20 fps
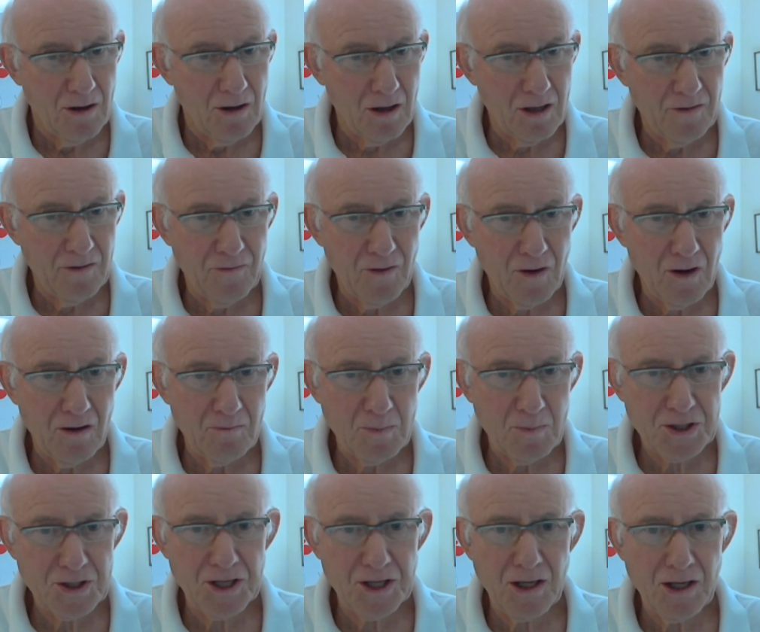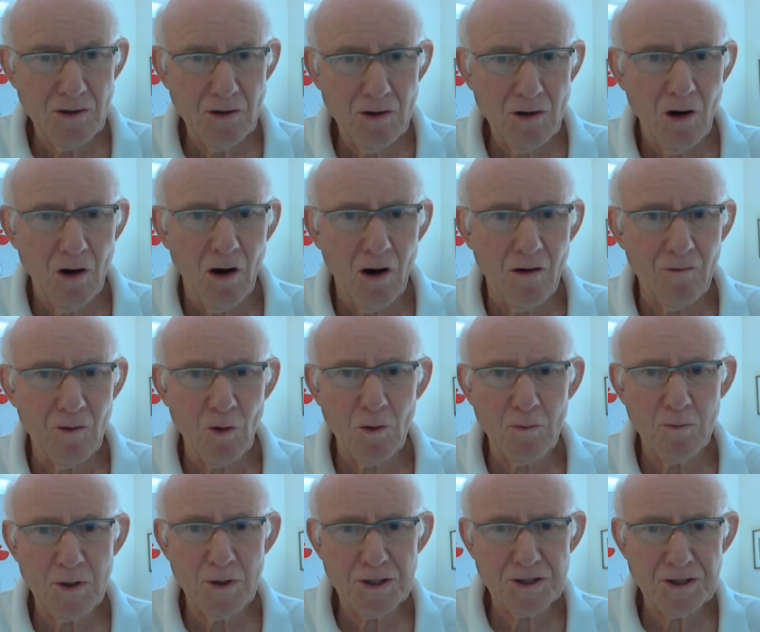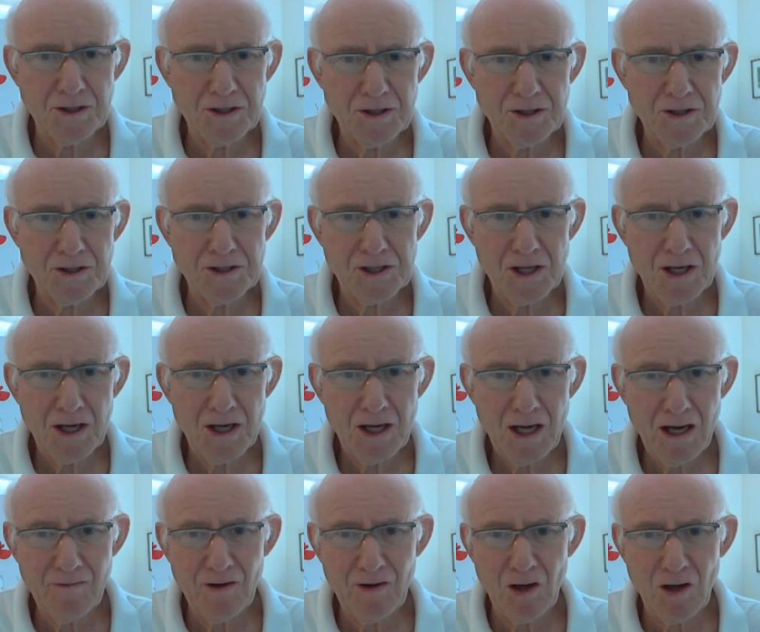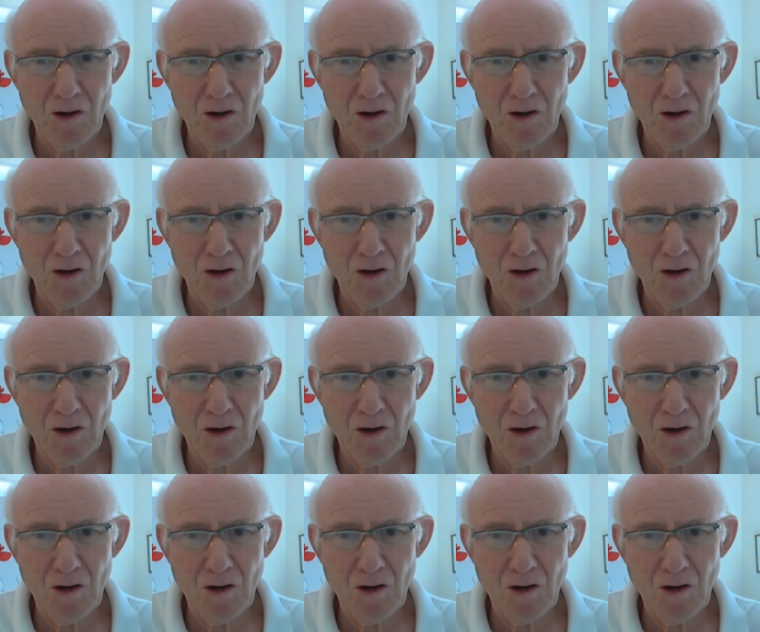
95% of all businesses have